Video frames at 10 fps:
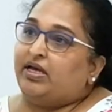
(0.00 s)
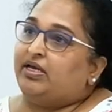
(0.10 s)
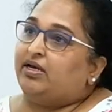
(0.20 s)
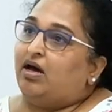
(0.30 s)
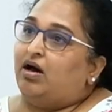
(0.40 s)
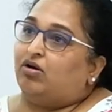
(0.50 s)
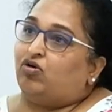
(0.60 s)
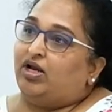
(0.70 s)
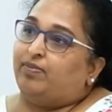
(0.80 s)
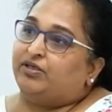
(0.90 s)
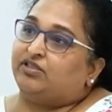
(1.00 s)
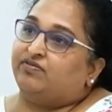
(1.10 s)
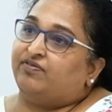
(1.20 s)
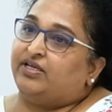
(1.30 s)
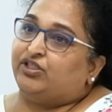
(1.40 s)
in our
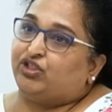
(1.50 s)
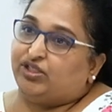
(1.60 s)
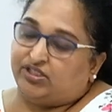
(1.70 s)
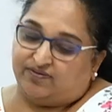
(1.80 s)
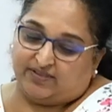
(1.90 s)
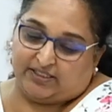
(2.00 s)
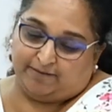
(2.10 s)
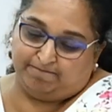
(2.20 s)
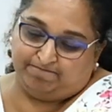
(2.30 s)
collaborative initiatives.